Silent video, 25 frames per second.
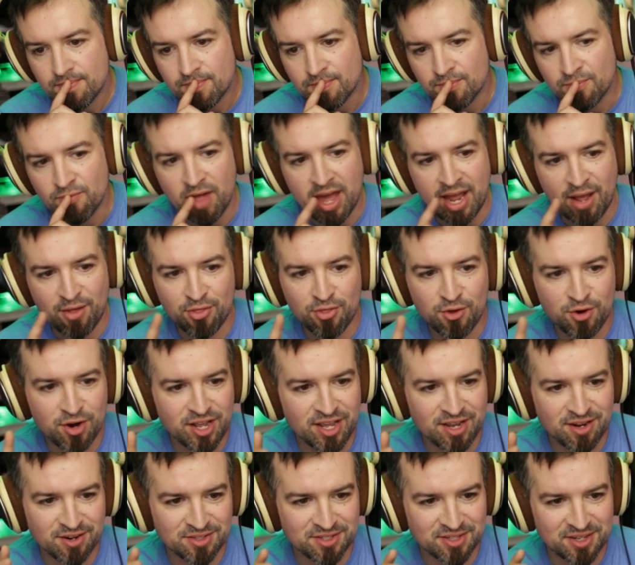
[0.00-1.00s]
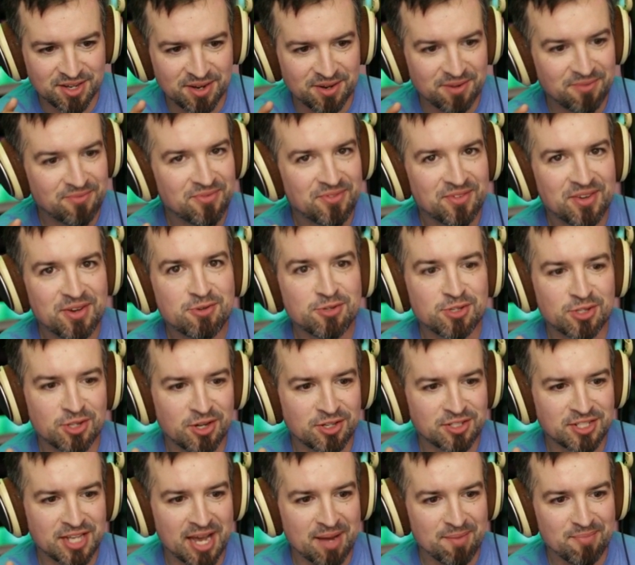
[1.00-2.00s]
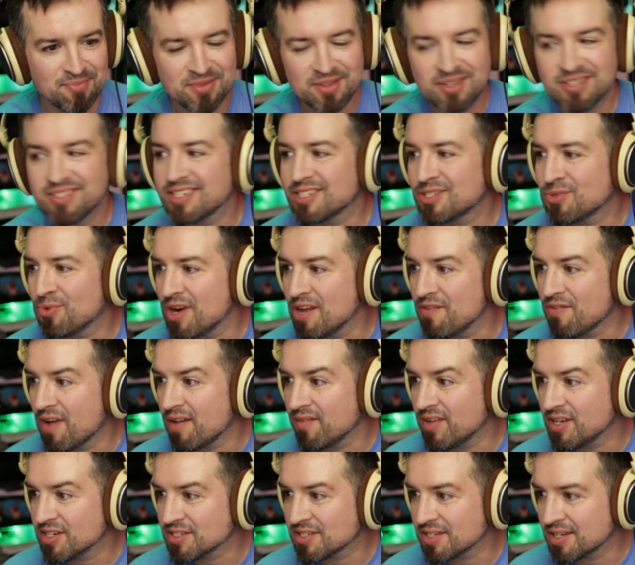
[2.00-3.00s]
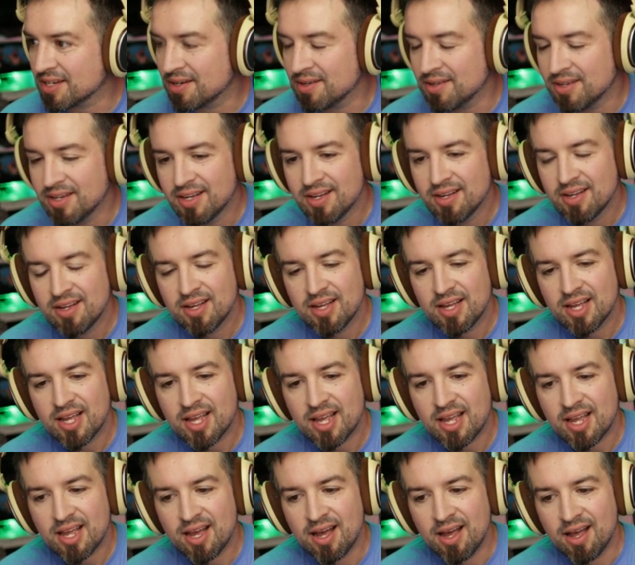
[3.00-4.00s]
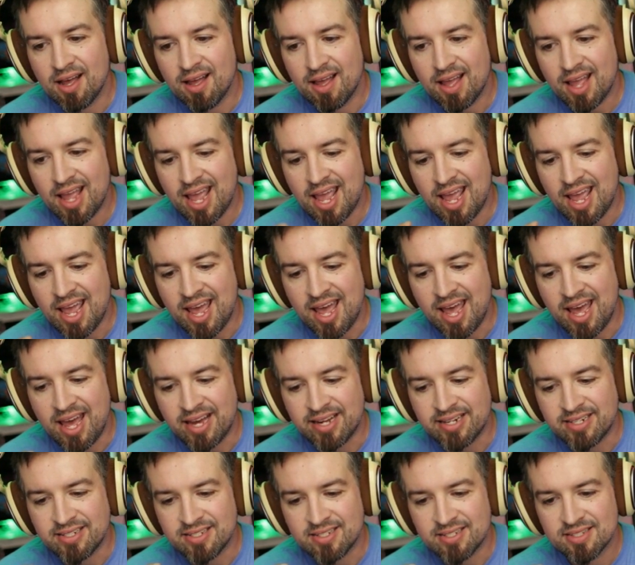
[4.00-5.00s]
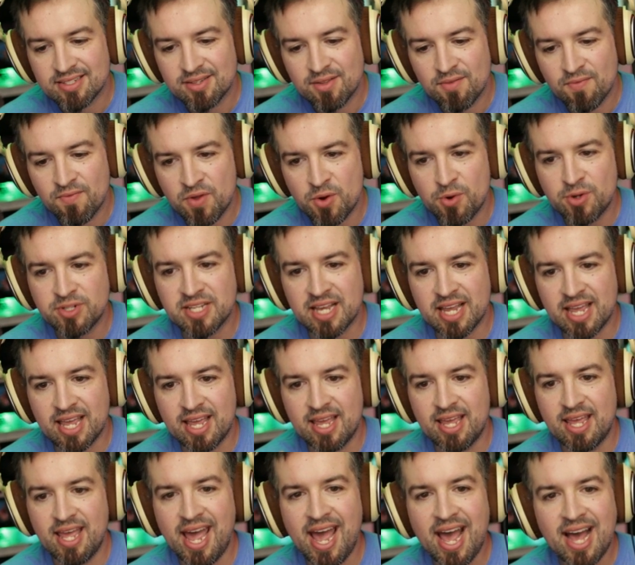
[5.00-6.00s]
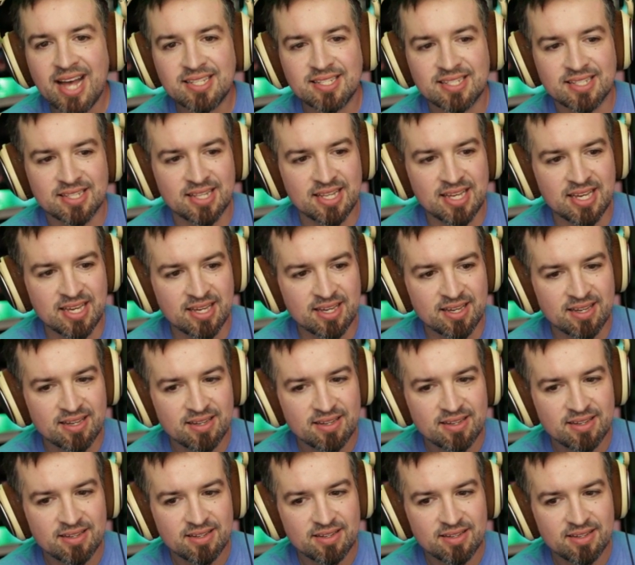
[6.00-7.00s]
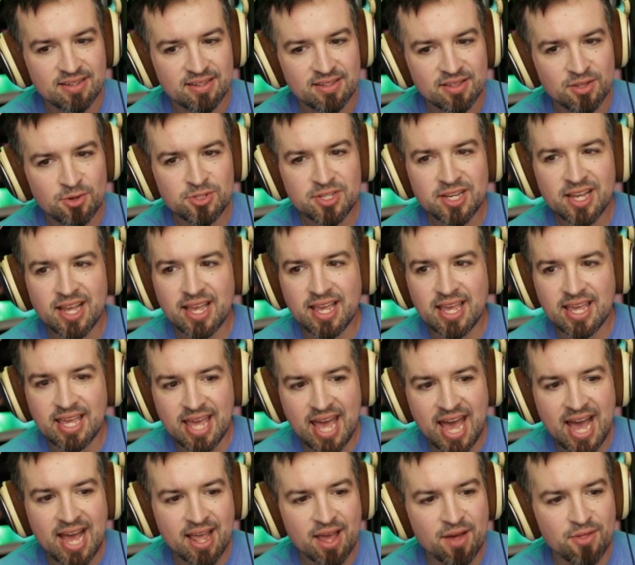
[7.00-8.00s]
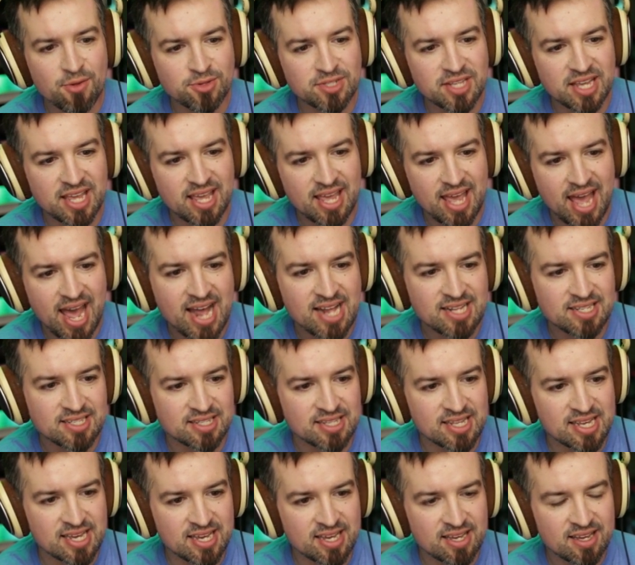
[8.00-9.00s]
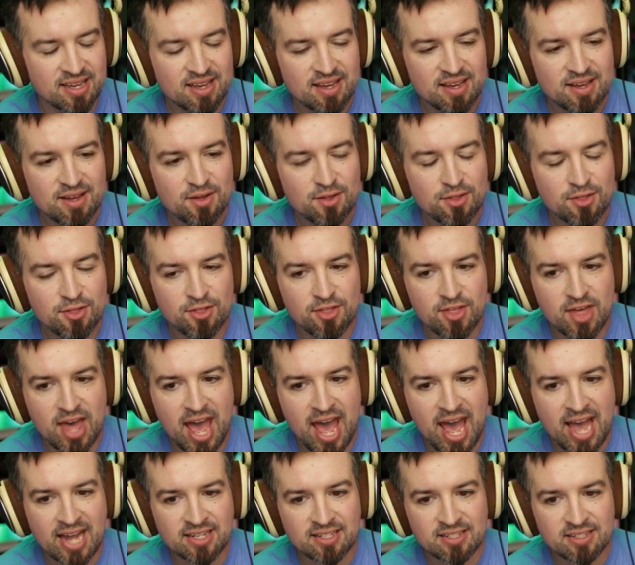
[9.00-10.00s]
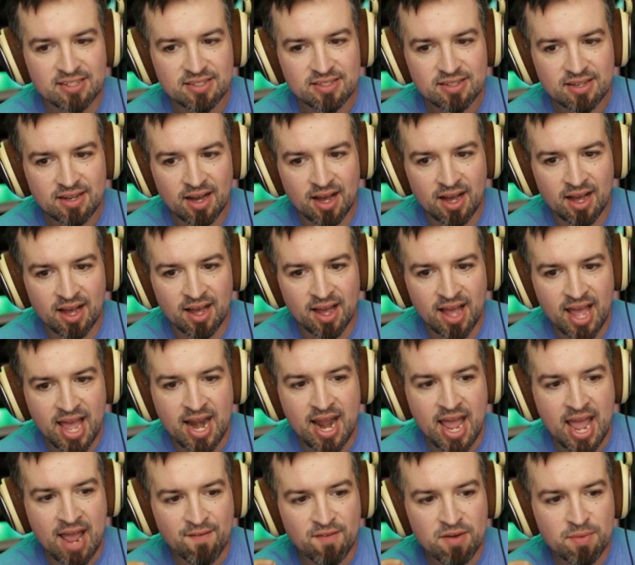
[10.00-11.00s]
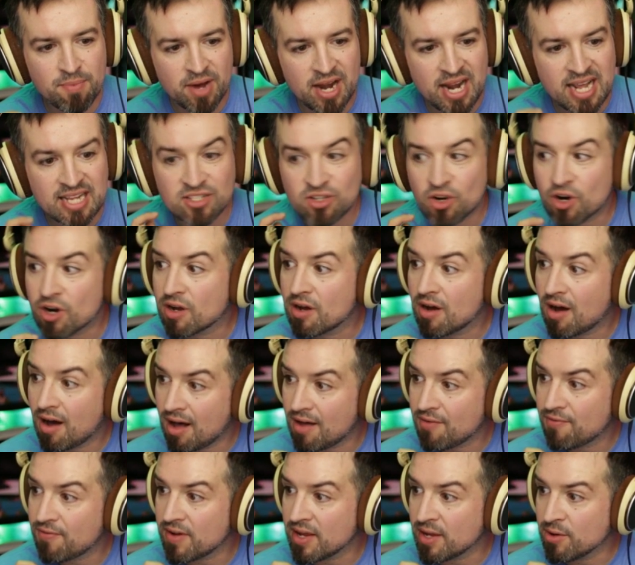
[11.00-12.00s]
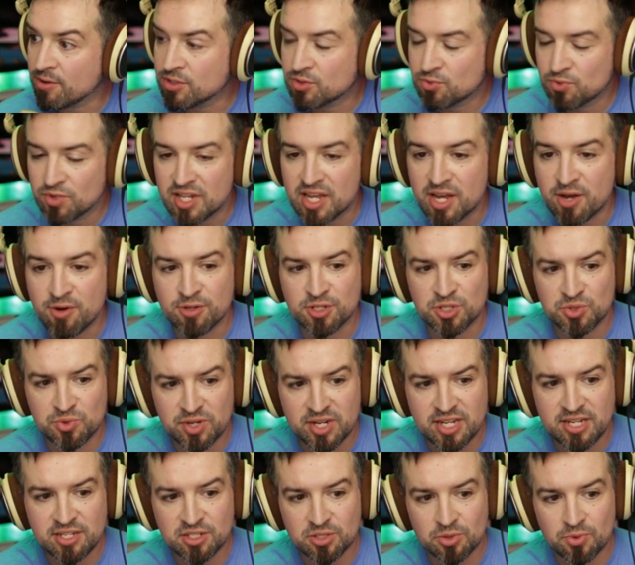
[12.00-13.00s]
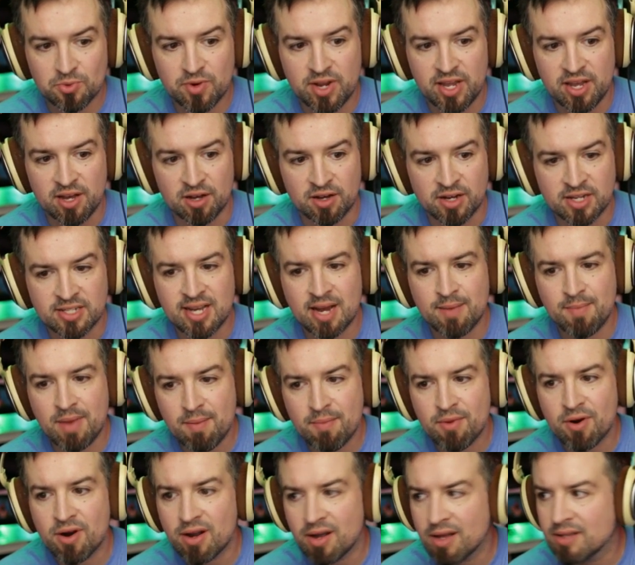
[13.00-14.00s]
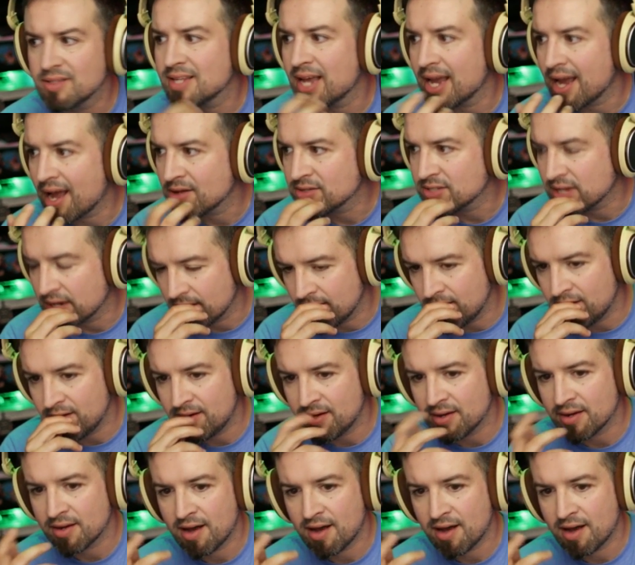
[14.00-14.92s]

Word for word: like thirty years ago. It was a long time. It was like twenty-five years ago. Uh, and there was a gas leak. There was like a gas, yeah, there was a gas leak that, uh, and everybody started coughing. It was really, it was really surreal. Cause I remember I was like, I was like uh,